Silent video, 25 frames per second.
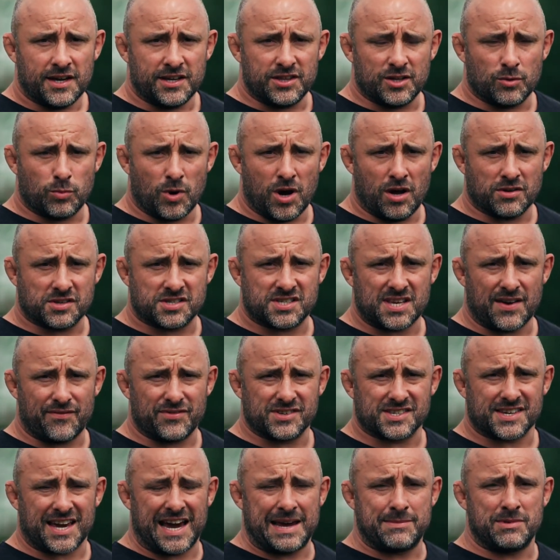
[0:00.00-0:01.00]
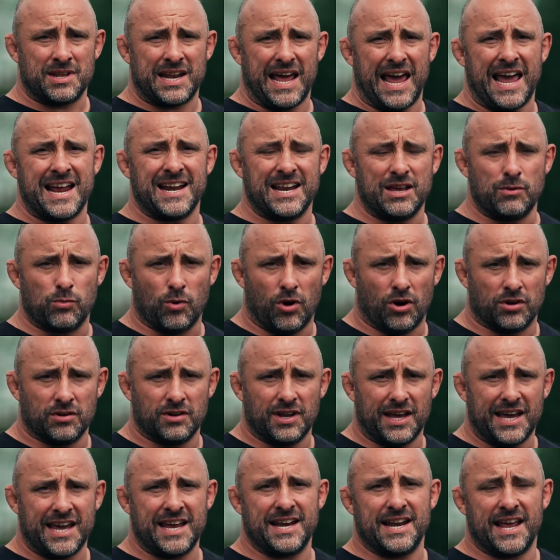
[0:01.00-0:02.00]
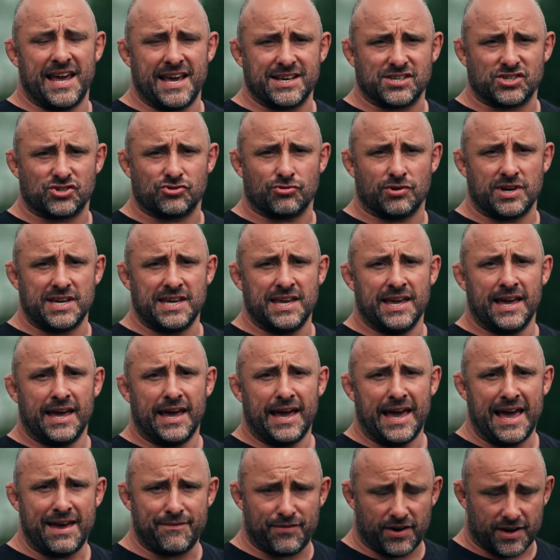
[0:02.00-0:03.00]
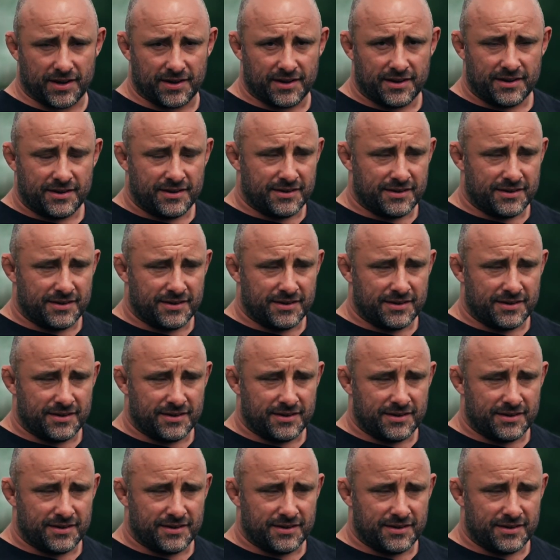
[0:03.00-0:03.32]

in the World Sevens game than anyone in history ever.